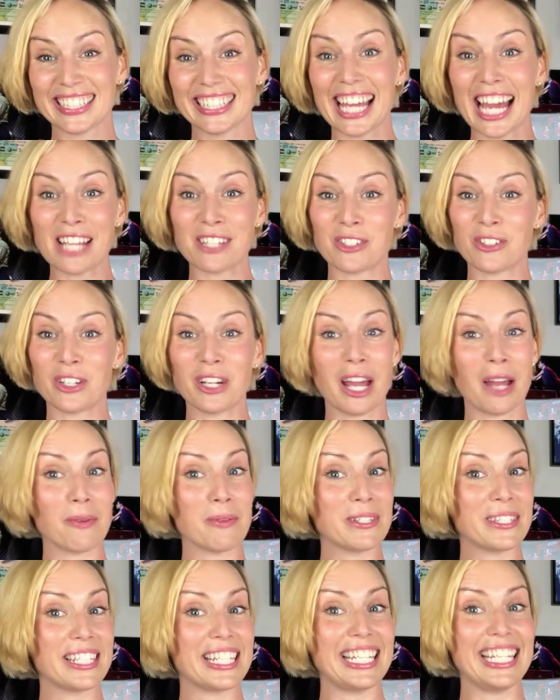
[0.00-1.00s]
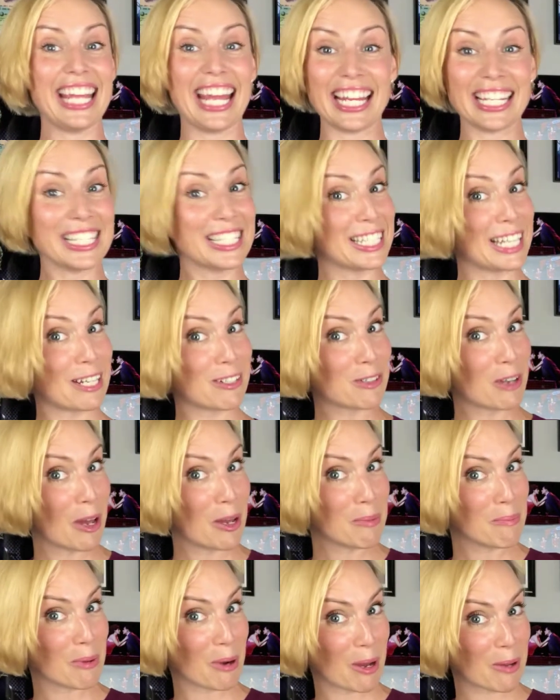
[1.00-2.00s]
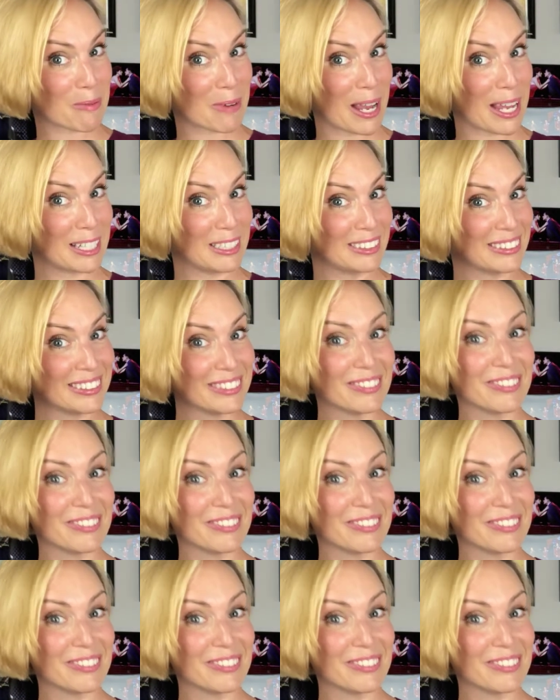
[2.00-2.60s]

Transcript: Last year I was in Anastasia on Broadway.